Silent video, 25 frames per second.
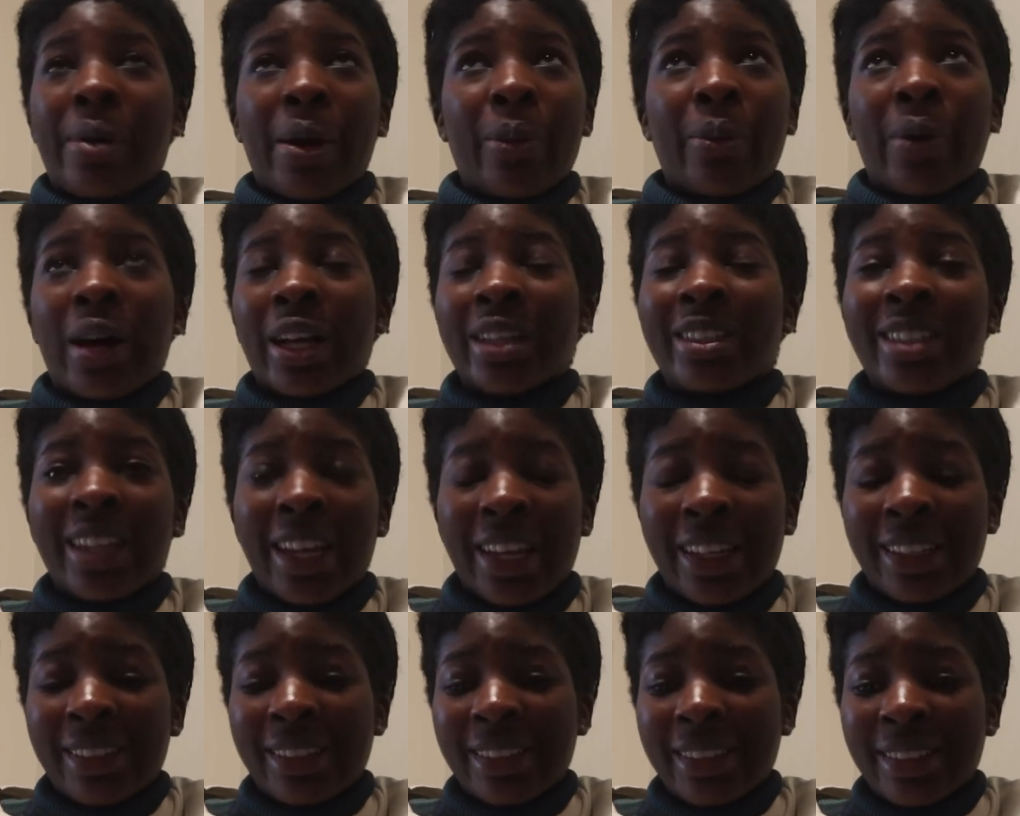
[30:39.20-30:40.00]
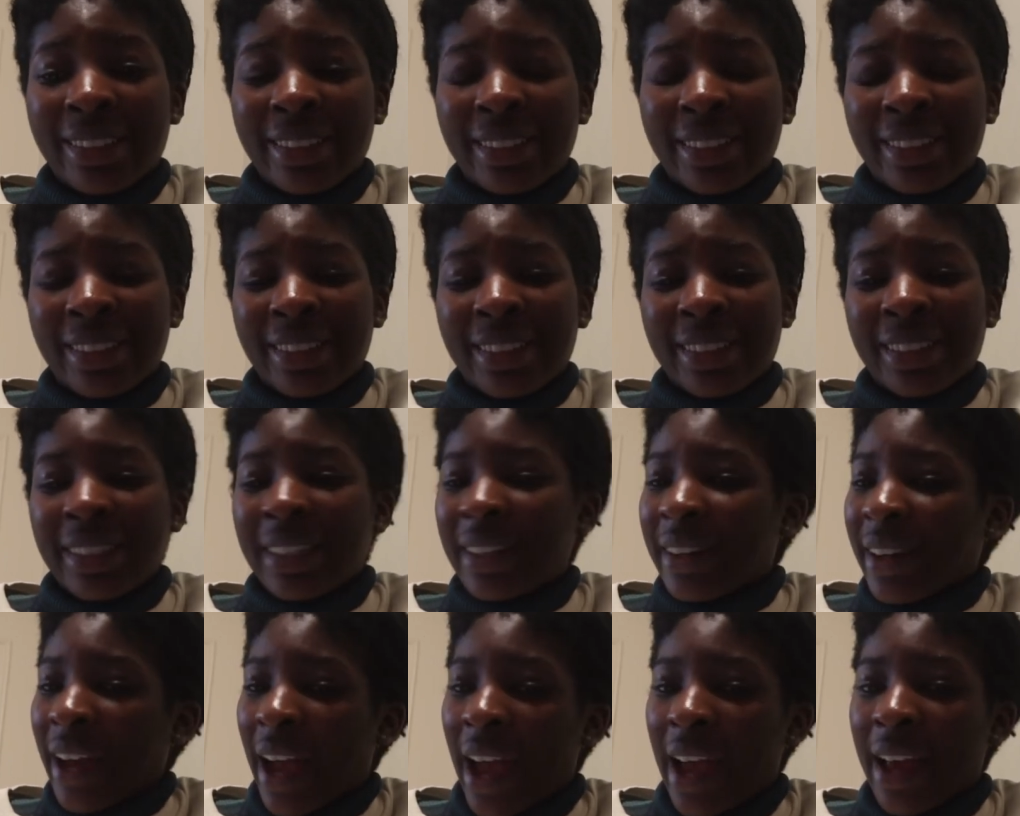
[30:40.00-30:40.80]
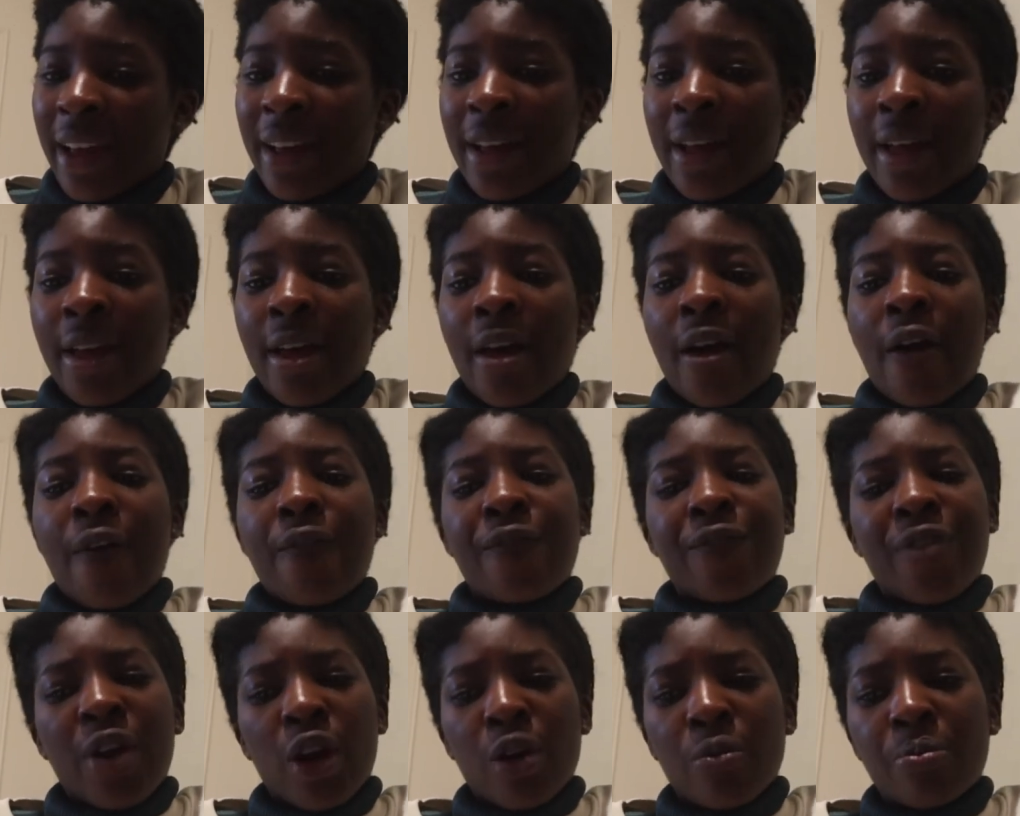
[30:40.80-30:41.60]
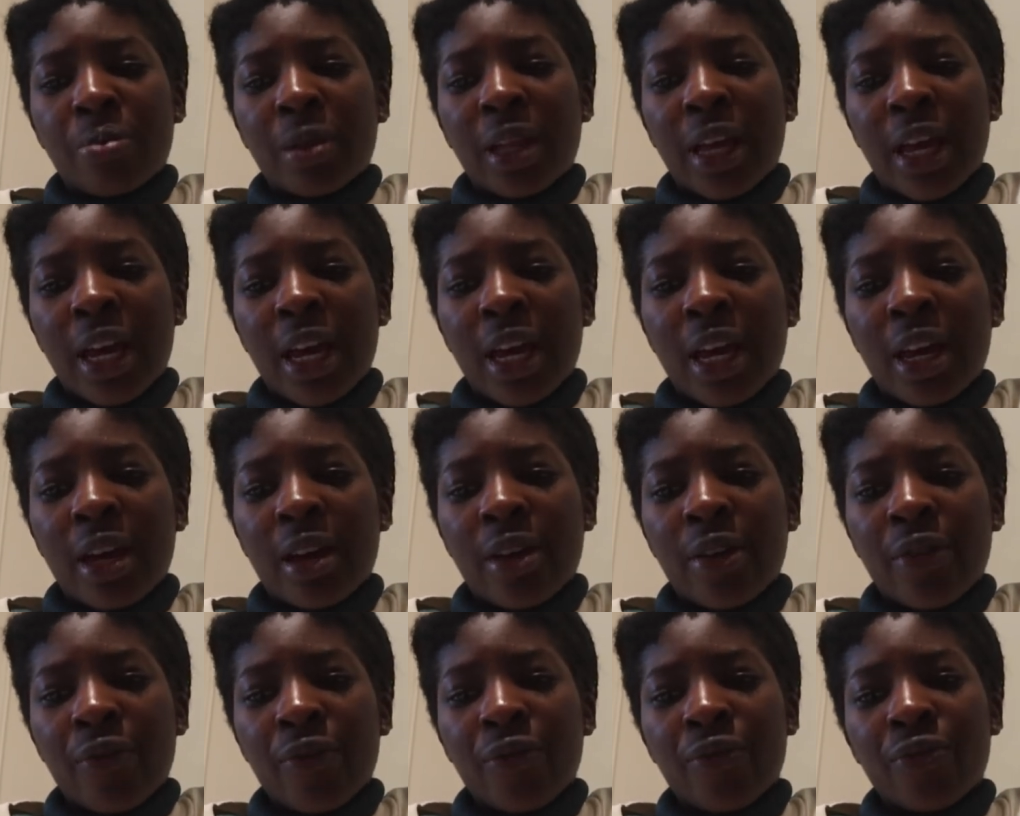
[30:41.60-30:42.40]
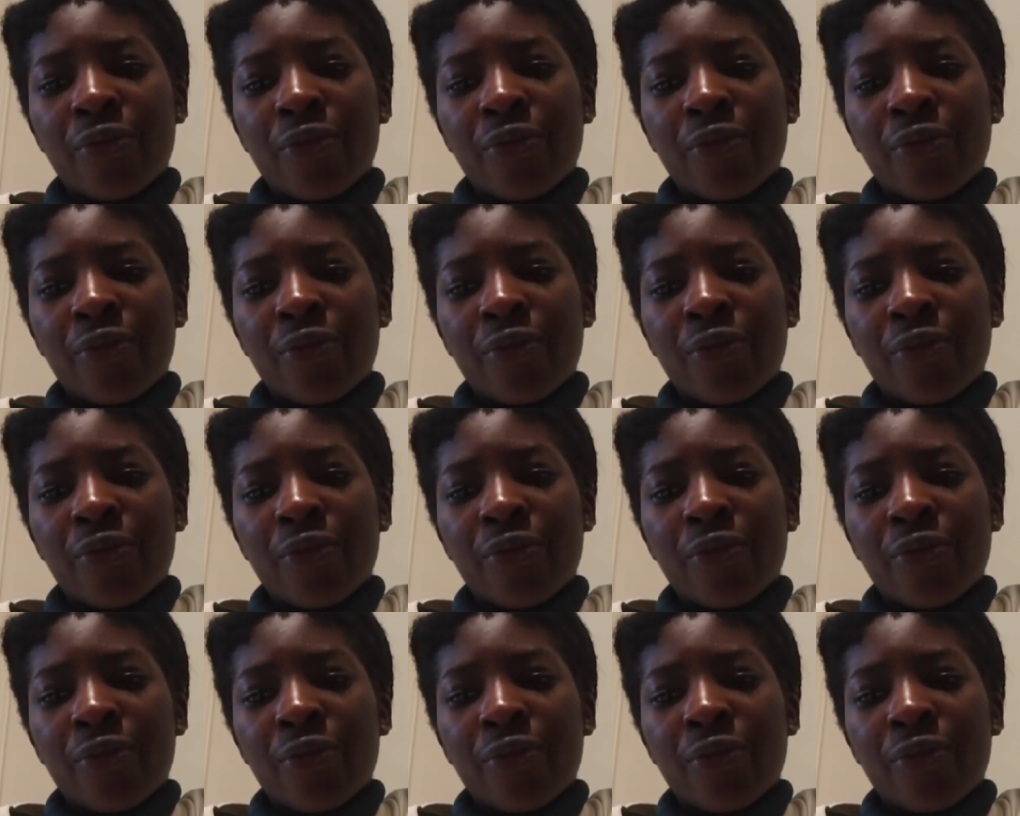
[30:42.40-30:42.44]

am I watching? Okay. Fair Play.